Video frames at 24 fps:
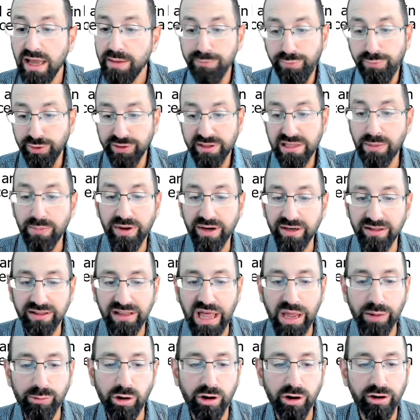put them in a
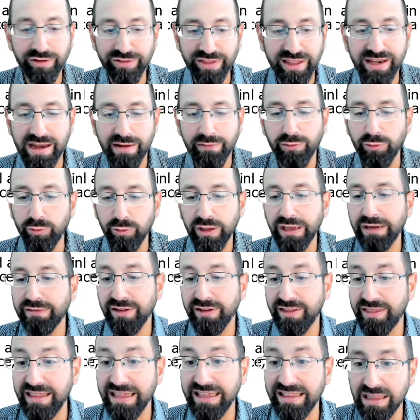library, and then never really have to
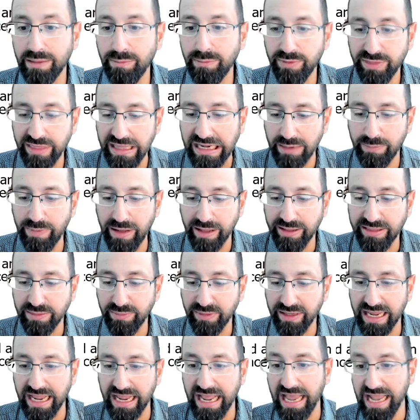think about them
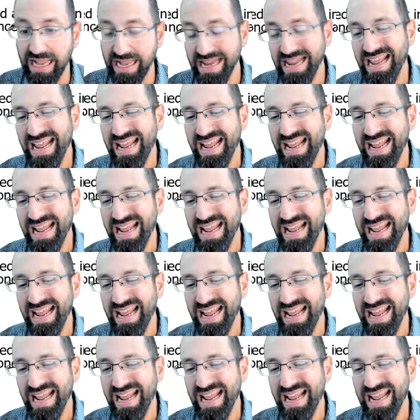again.